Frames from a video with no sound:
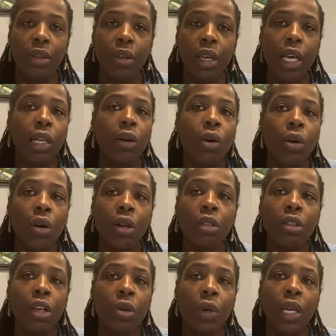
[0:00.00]
an
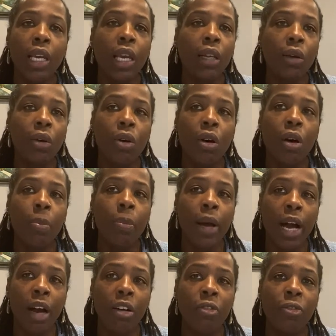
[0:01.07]
all-knowing and
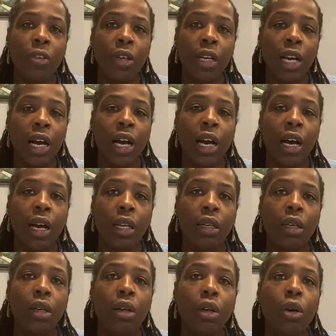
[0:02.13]
all-powerful God
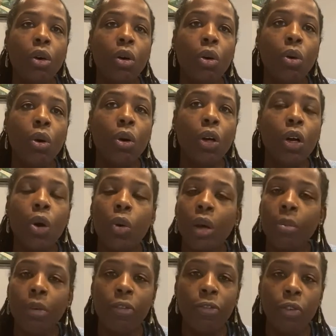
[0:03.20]
going
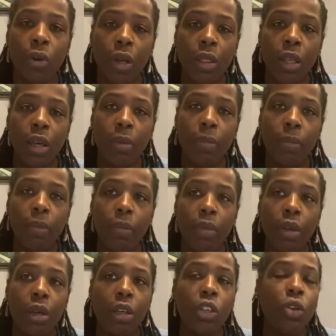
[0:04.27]
before them.
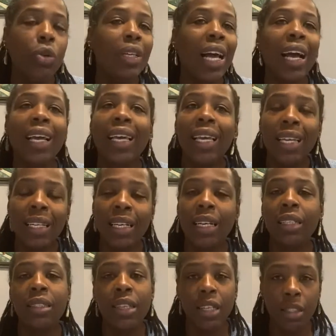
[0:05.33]
You're not in a
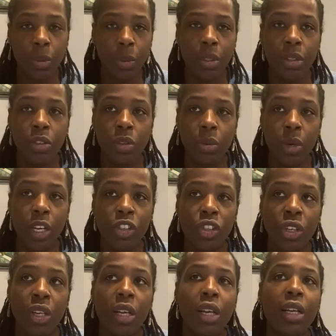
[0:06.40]
desperate situation.
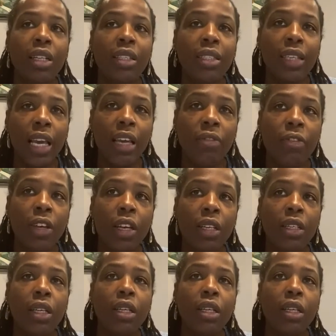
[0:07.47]
David